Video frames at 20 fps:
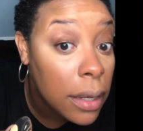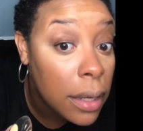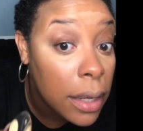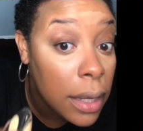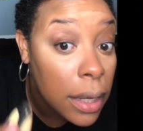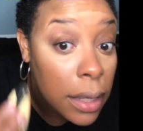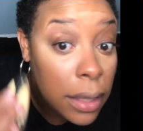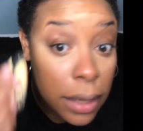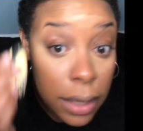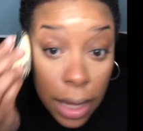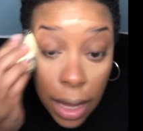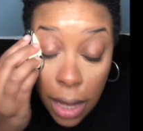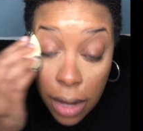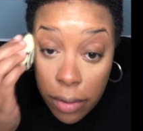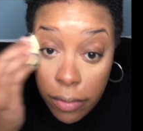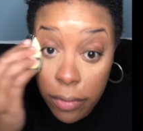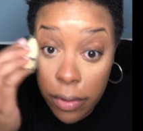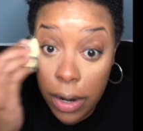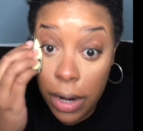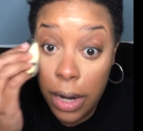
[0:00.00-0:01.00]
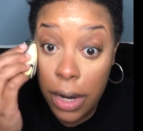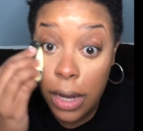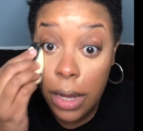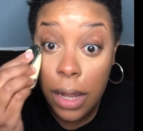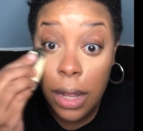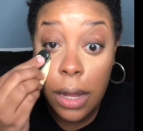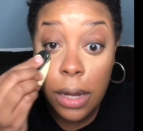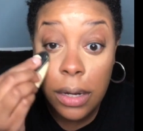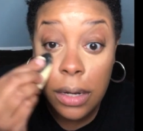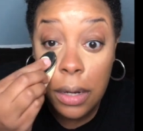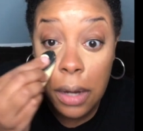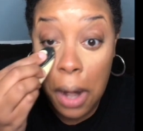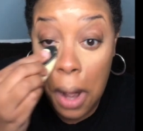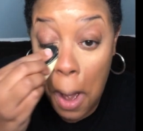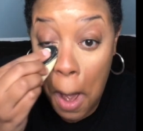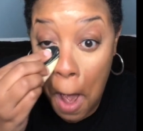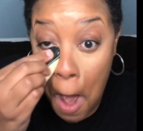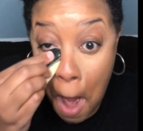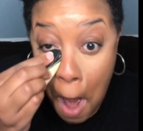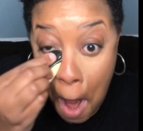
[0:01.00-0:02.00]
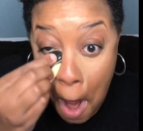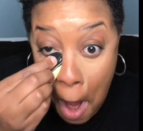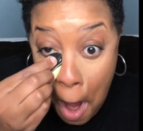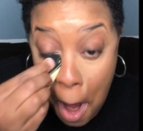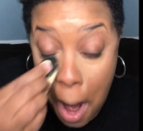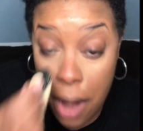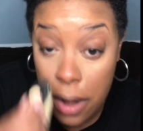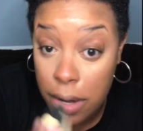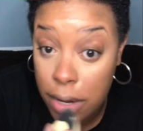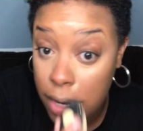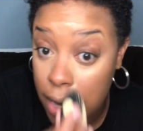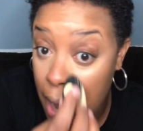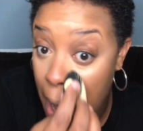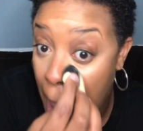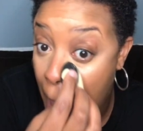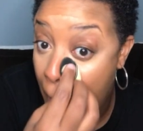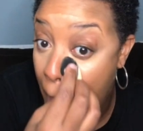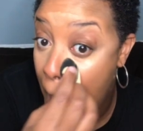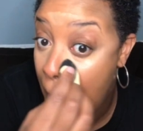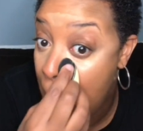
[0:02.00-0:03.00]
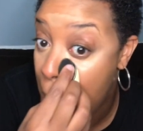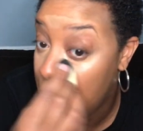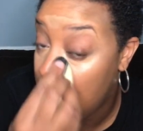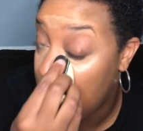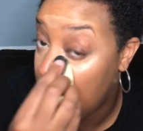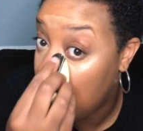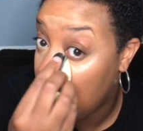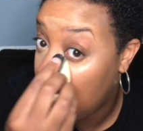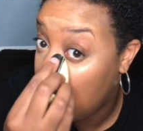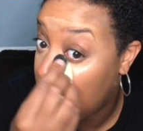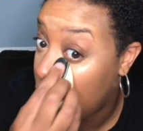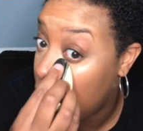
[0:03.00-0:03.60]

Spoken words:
Get that right under the eye here.